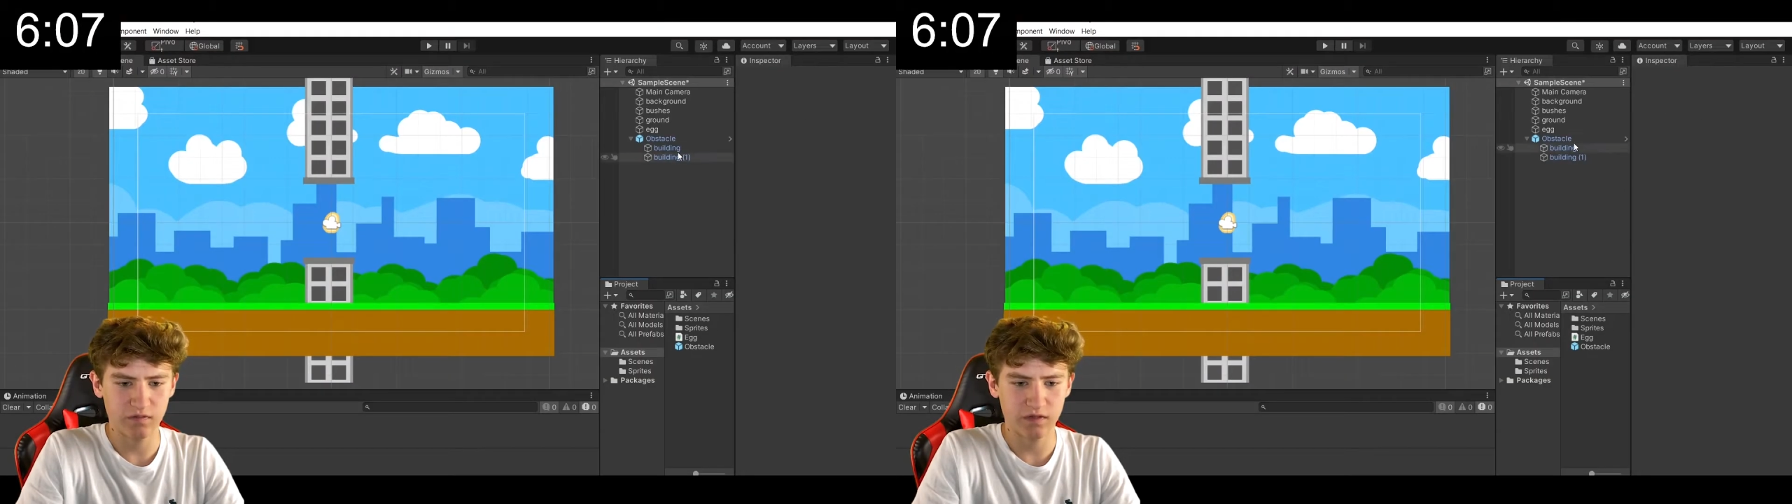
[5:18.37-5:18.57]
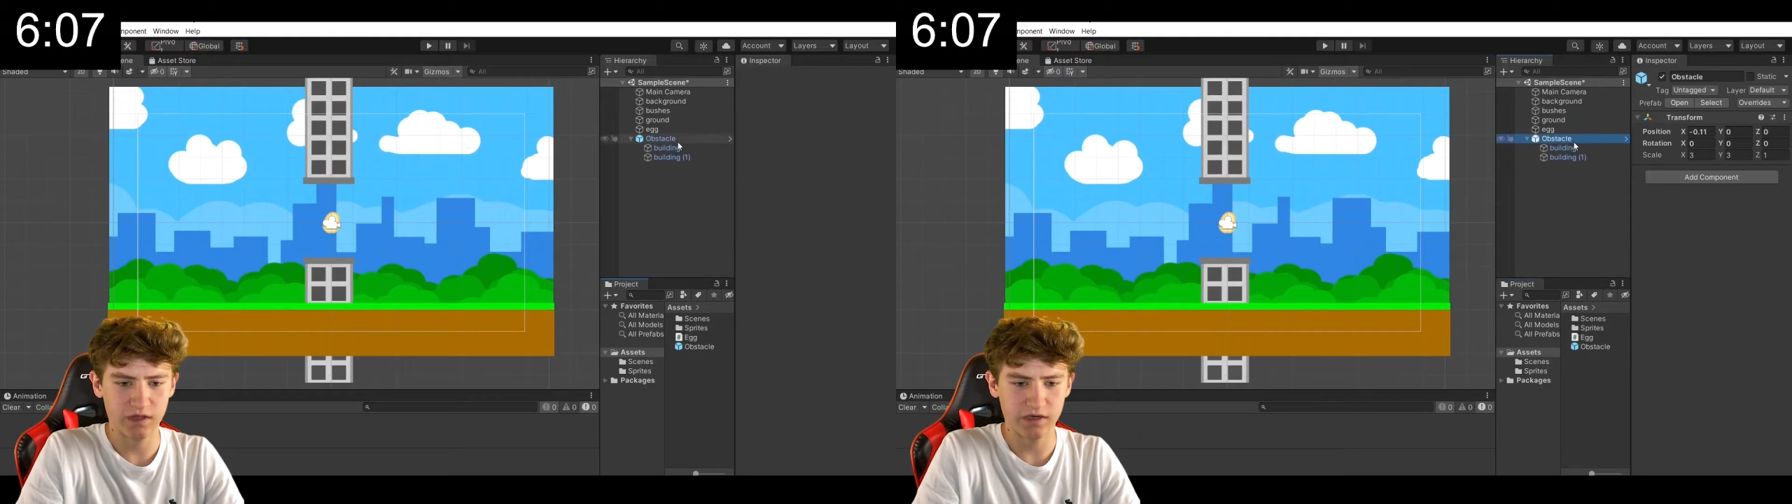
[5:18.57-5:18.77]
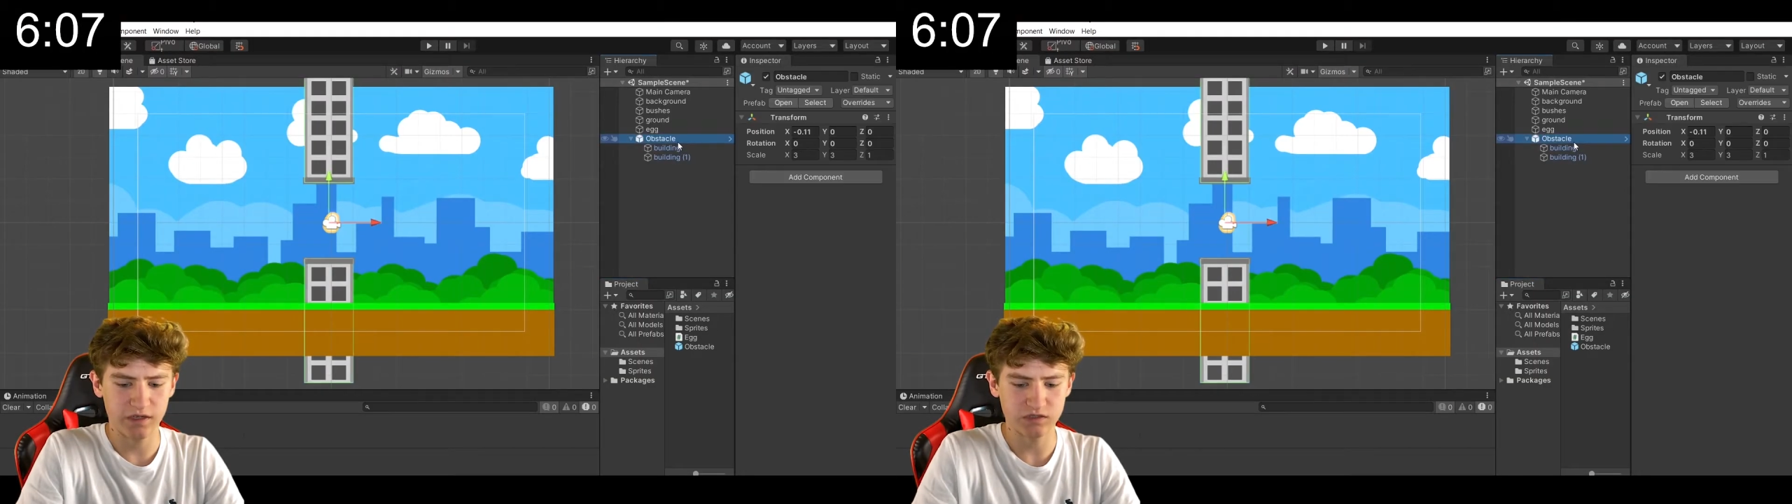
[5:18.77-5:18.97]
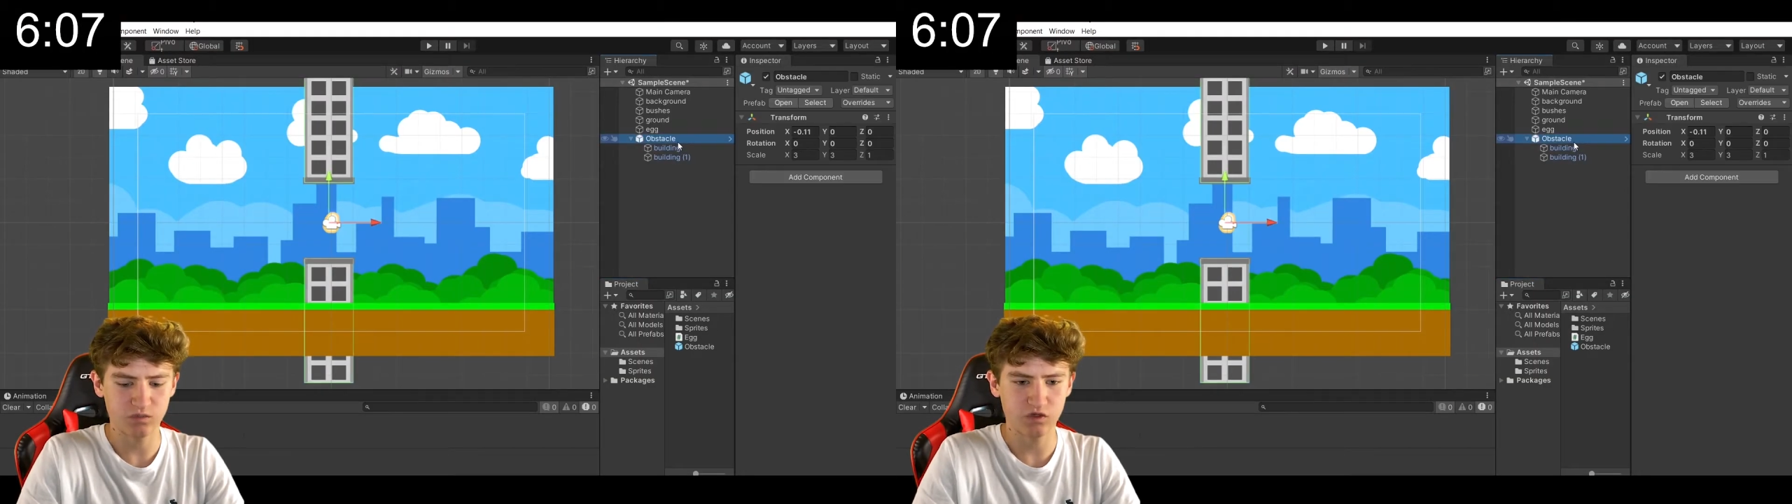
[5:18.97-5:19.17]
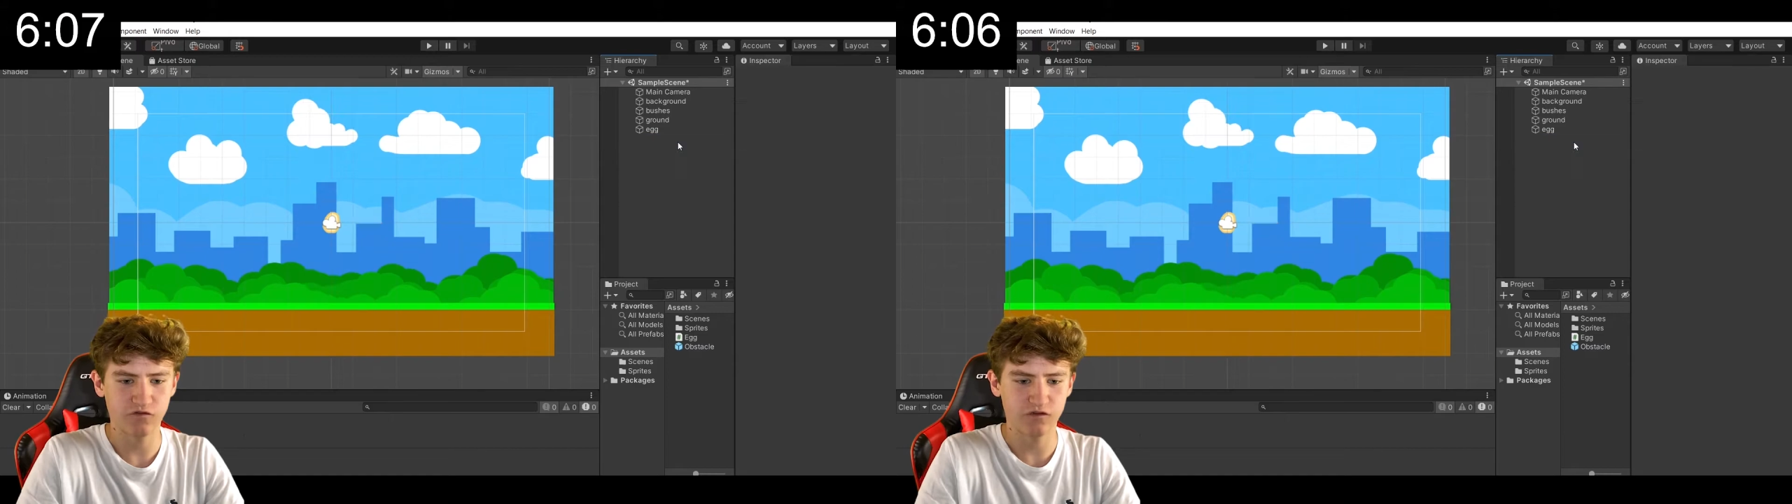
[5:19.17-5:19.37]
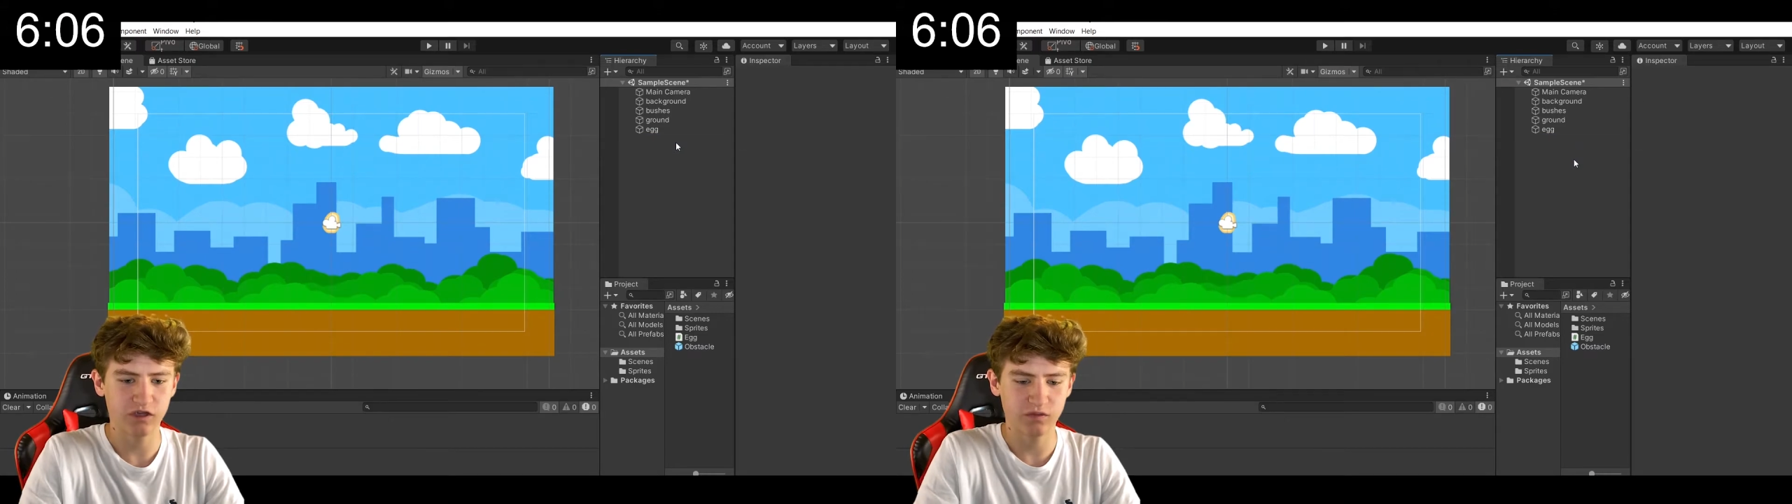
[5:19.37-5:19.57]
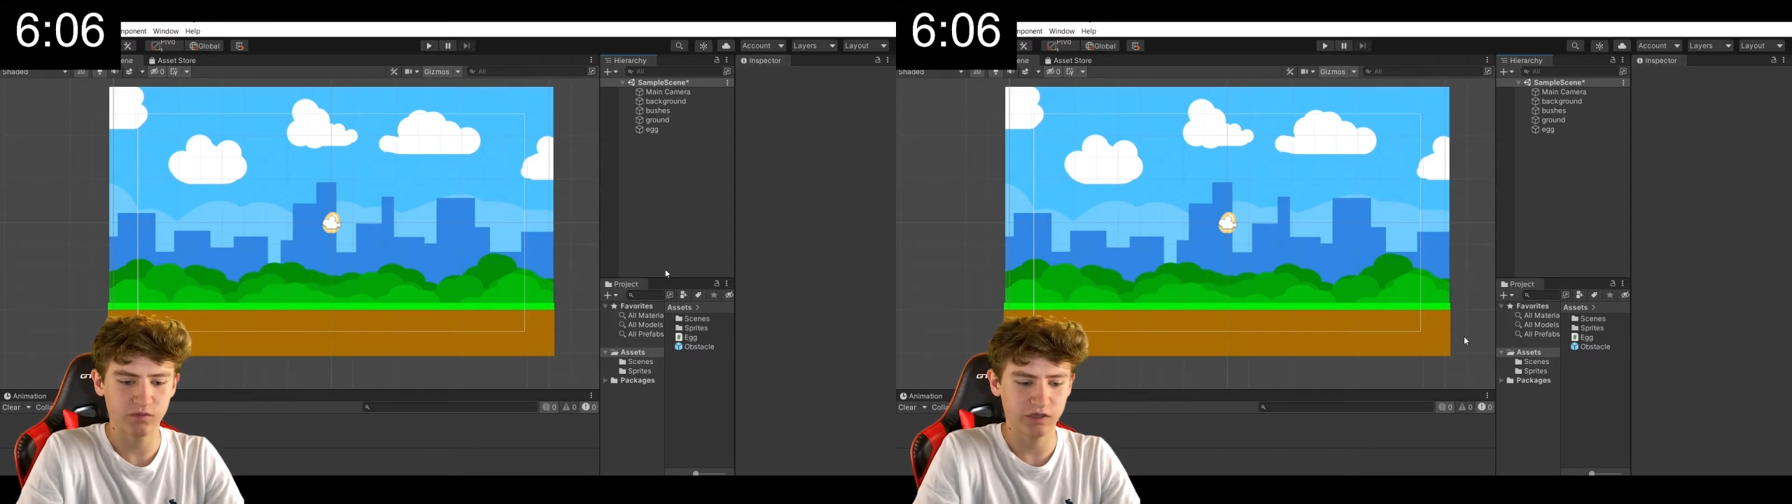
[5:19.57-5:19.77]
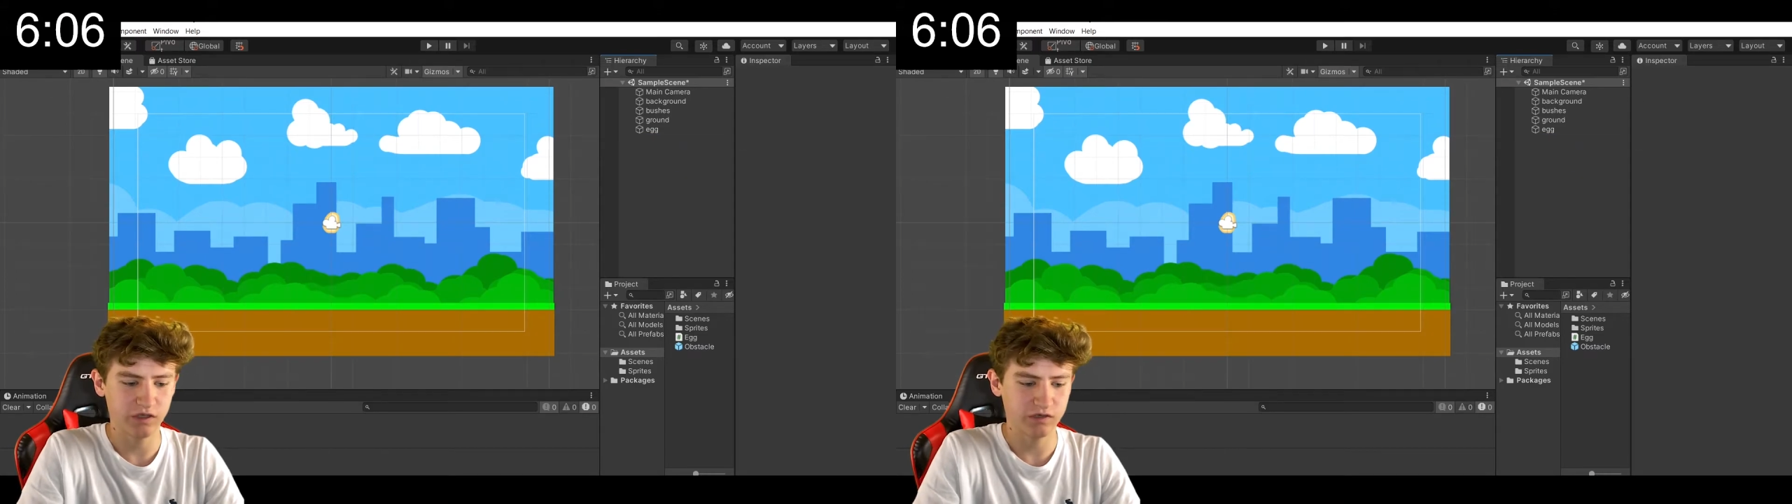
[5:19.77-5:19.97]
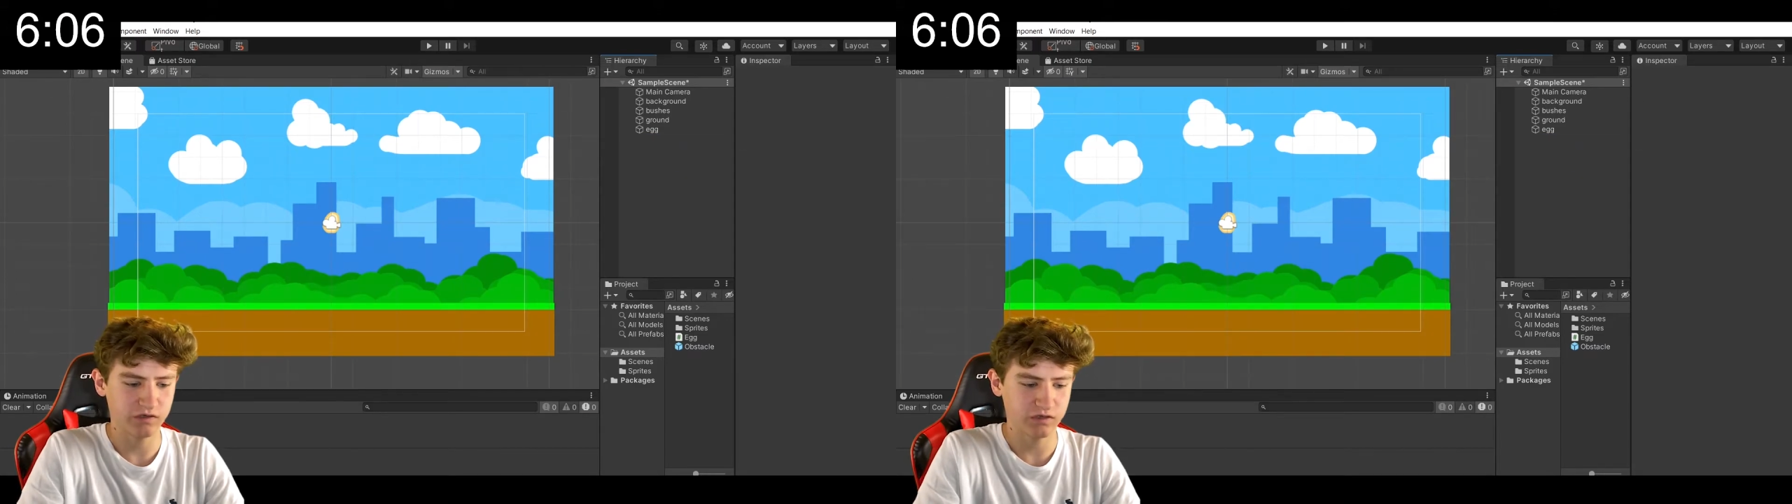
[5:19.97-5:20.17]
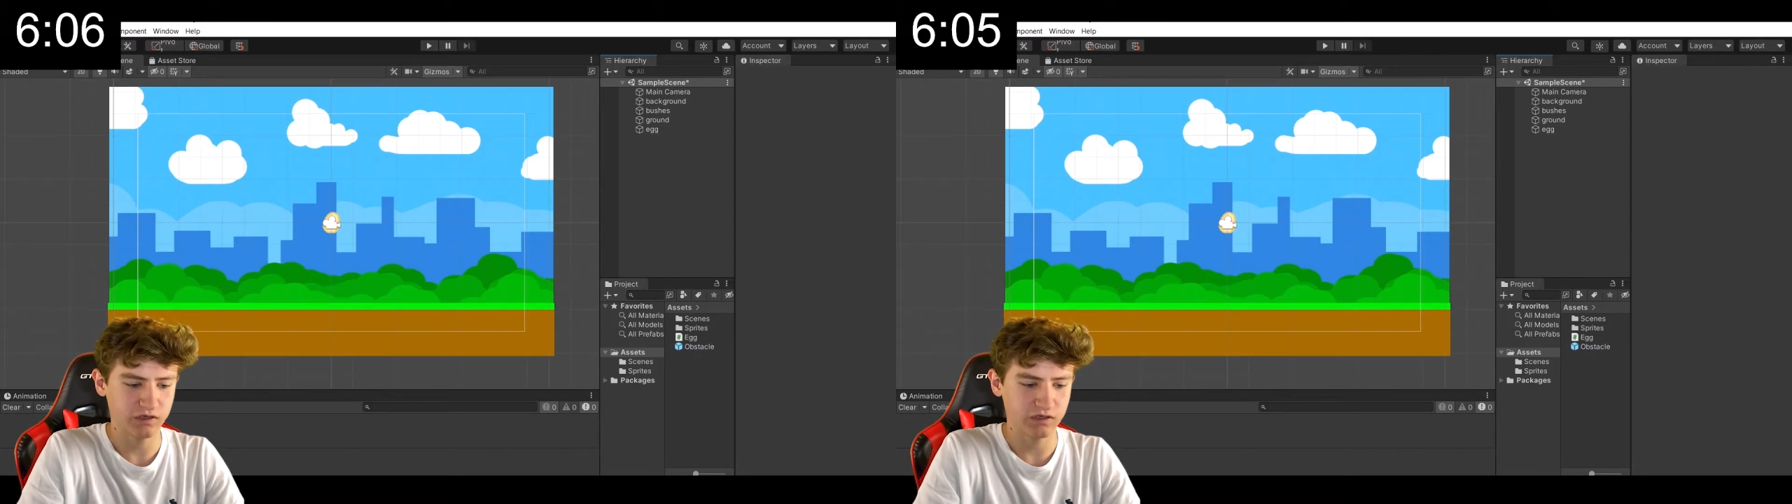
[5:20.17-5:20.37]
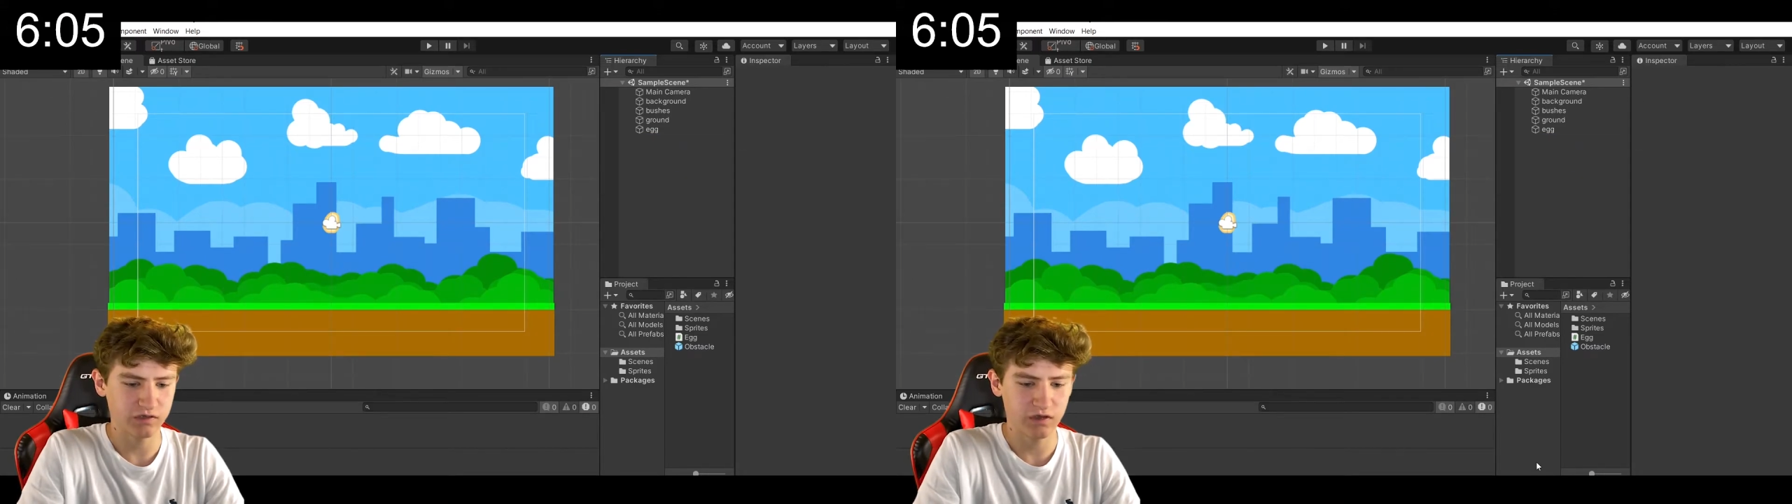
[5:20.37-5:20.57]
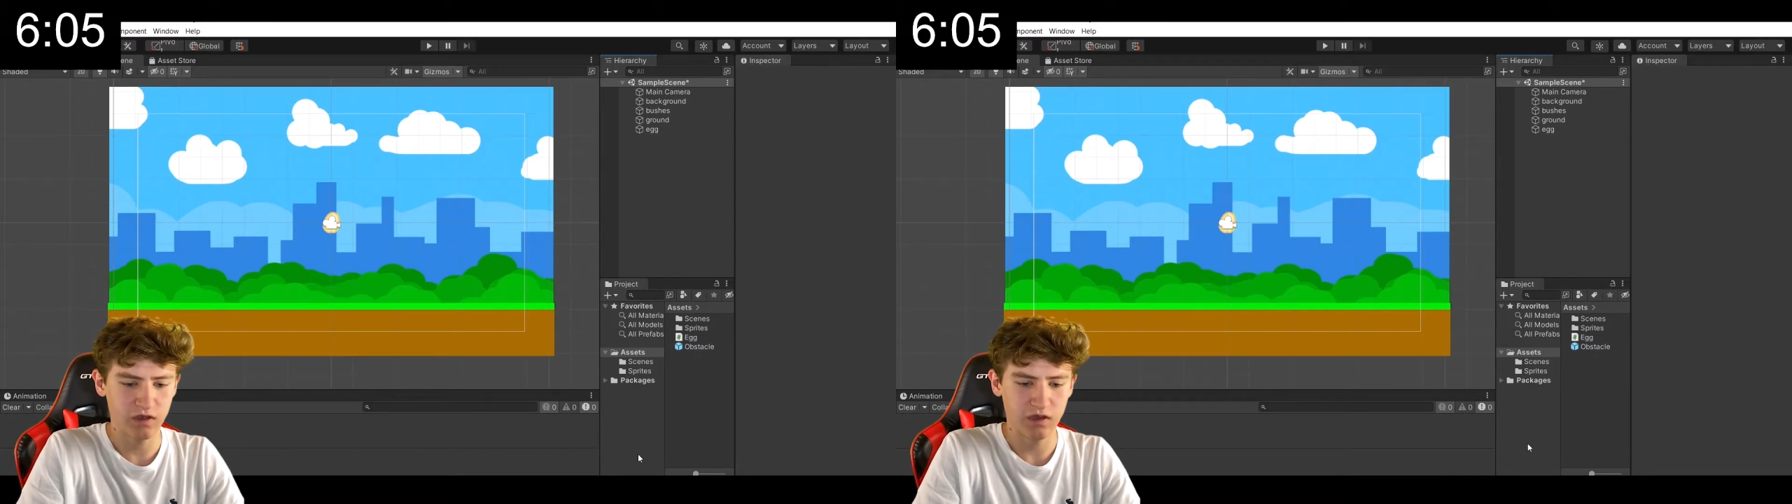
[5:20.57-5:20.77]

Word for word: that as a prefab and delete it.